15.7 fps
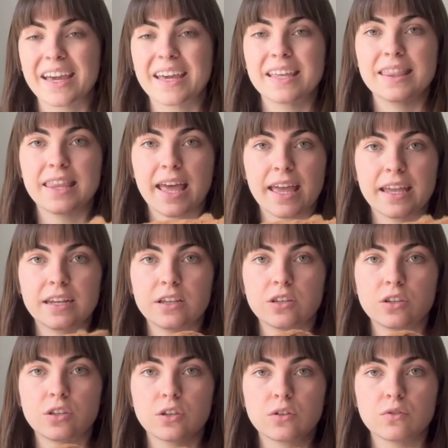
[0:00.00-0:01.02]
can then
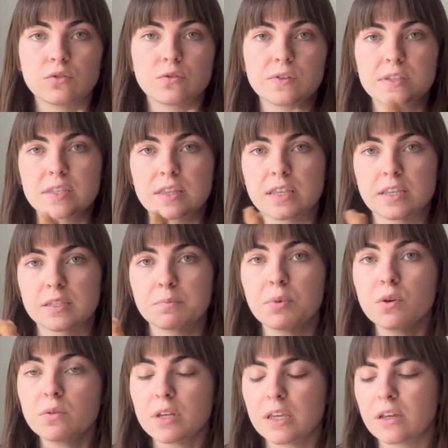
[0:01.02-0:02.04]
use this
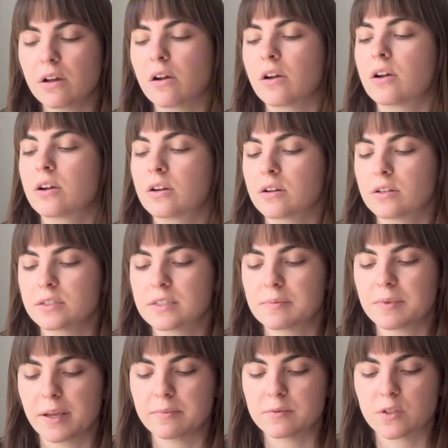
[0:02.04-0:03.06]
puni, or
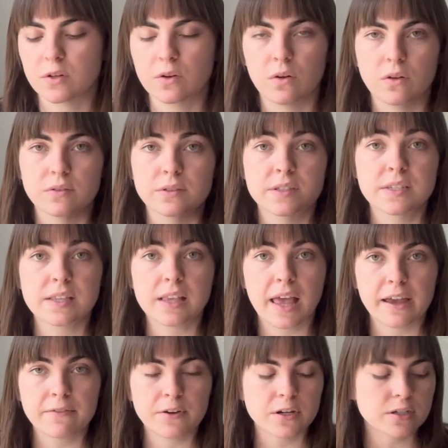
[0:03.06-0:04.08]
sometimes they're called
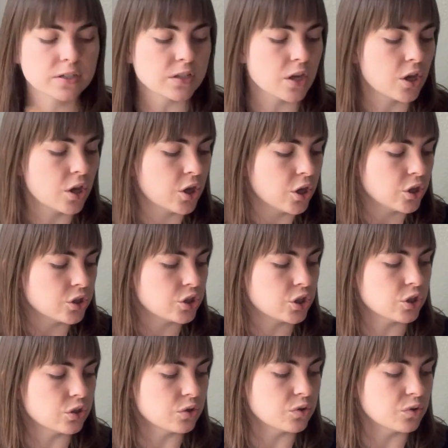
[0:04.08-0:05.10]
slivers,
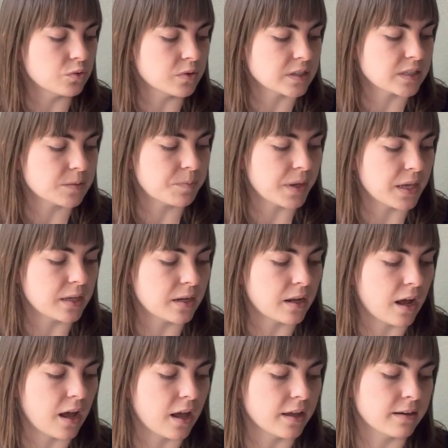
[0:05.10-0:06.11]
to spin
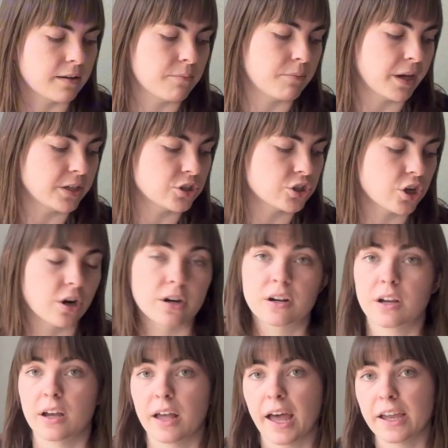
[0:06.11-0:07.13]
on my
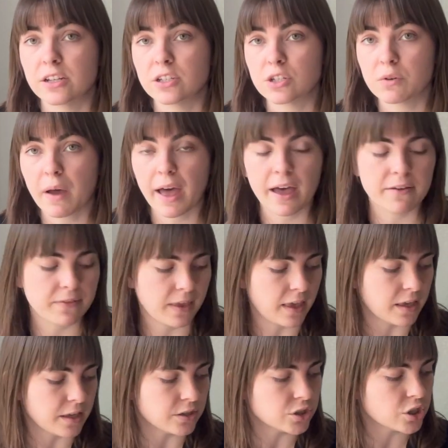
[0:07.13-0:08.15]
charka. I do have
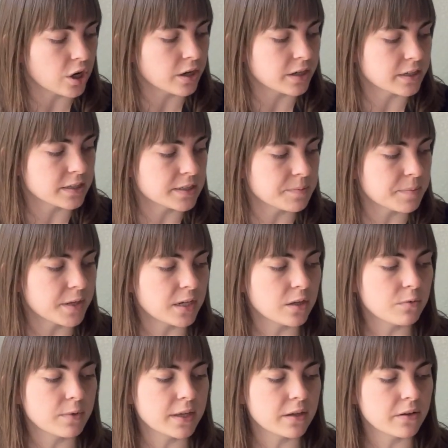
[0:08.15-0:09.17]
a charka
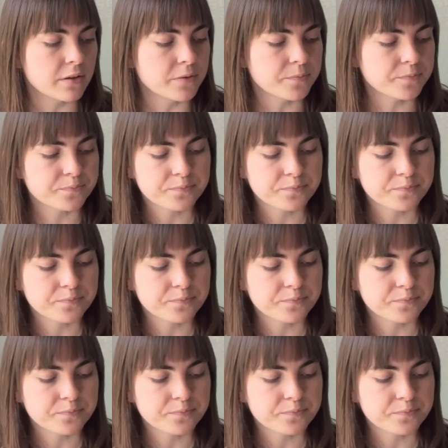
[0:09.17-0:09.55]
spinning wheel,